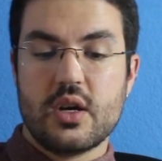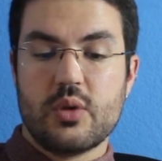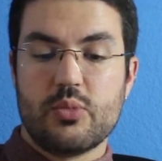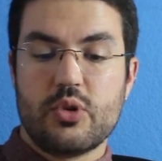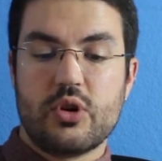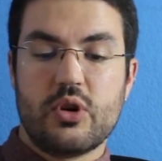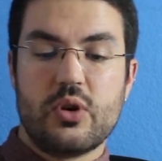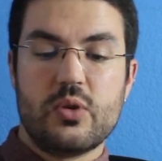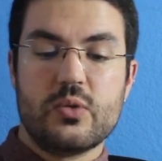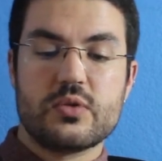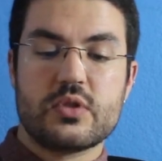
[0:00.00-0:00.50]

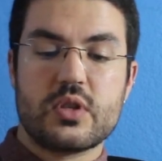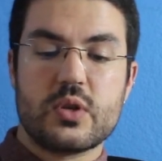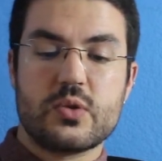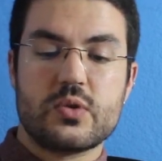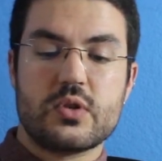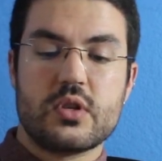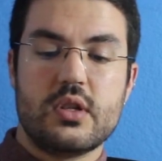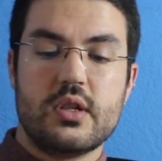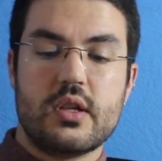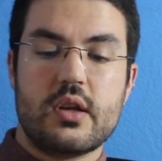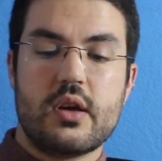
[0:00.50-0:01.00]
but also
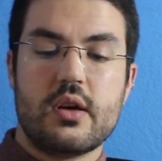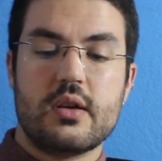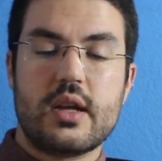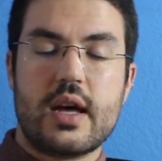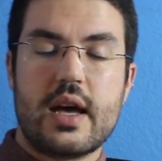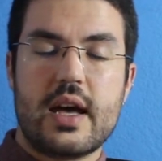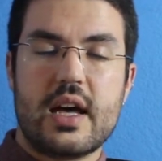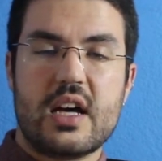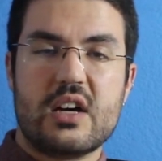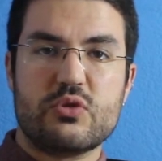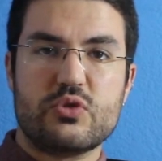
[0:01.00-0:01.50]
to learn
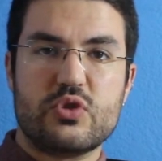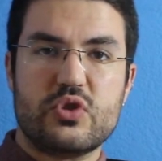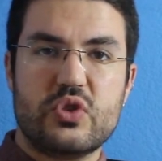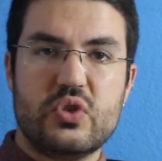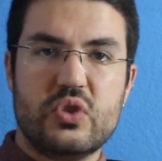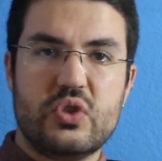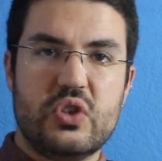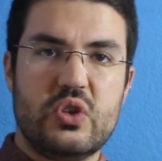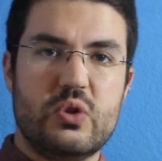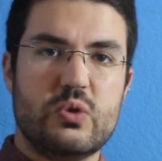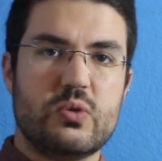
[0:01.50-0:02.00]
how to
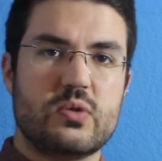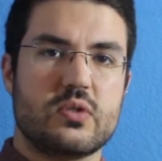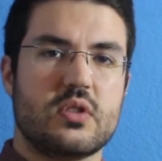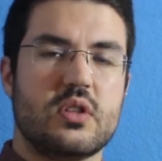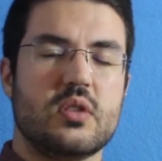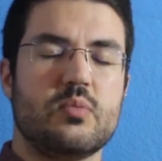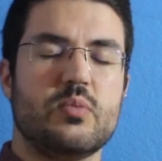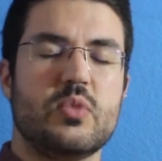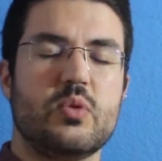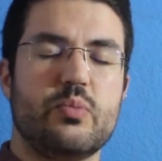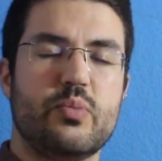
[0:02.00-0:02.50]
use
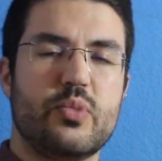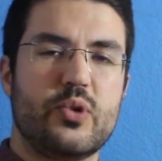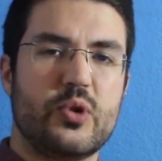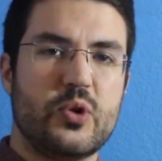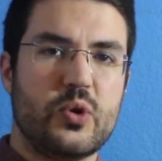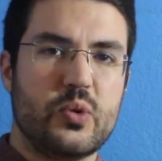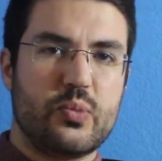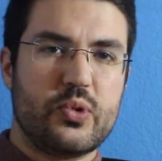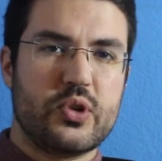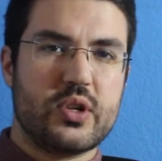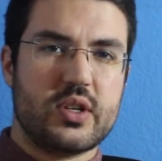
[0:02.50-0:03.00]
them
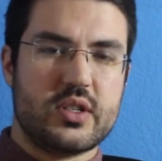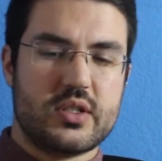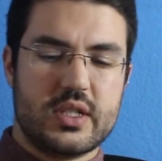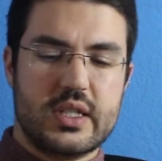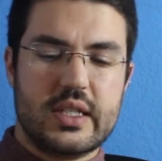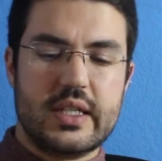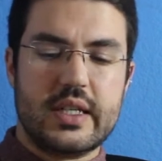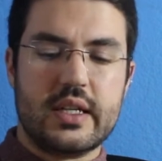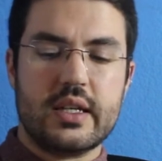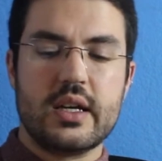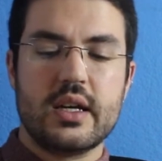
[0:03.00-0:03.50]

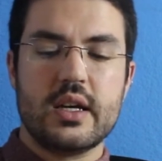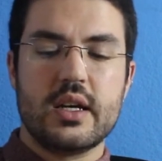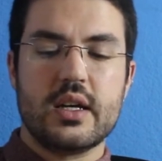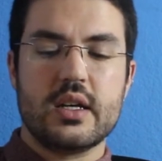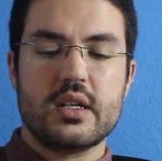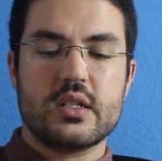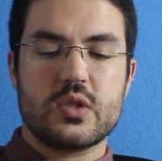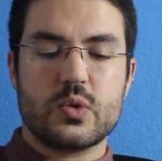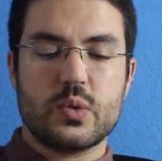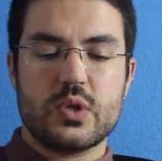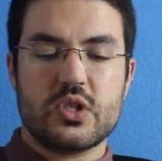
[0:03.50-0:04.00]
appropriately
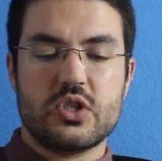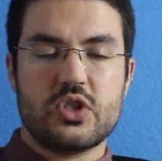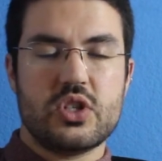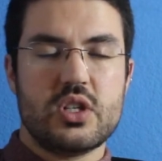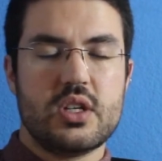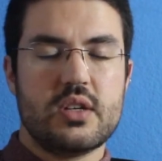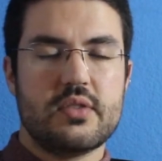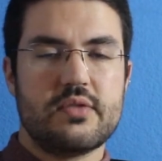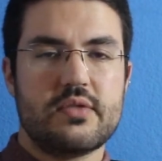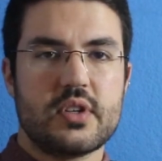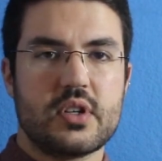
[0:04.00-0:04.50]
to
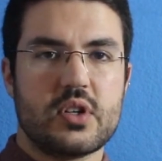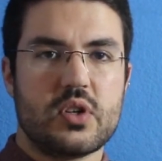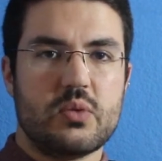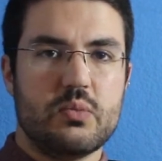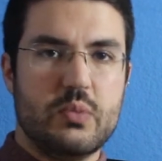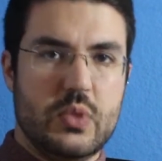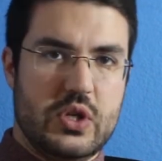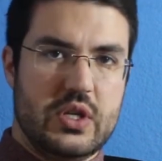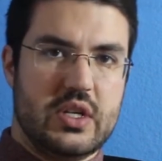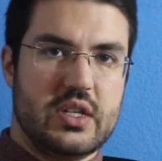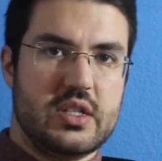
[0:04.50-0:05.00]
achieve a
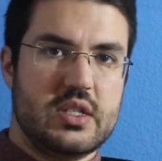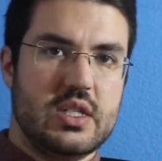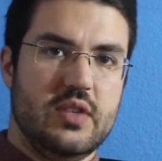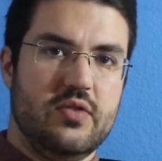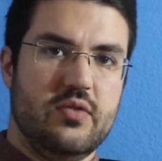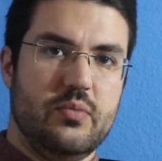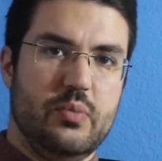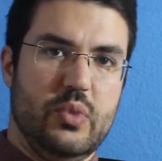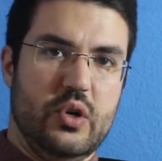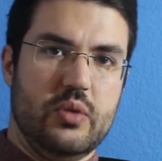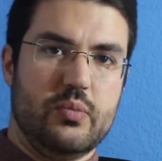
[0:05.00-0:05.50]

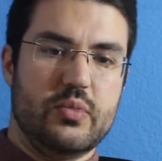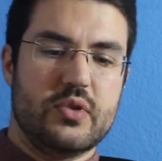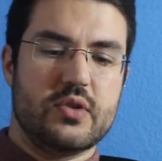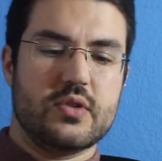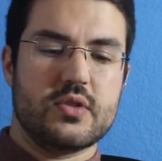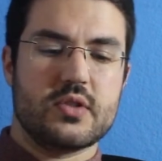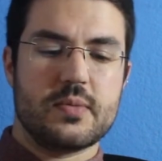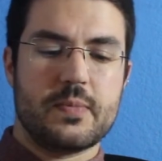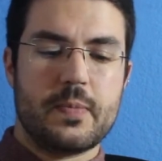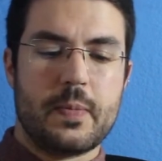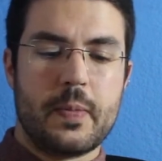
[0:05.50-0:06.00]
communicative
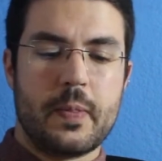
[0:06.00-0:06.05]
purpose.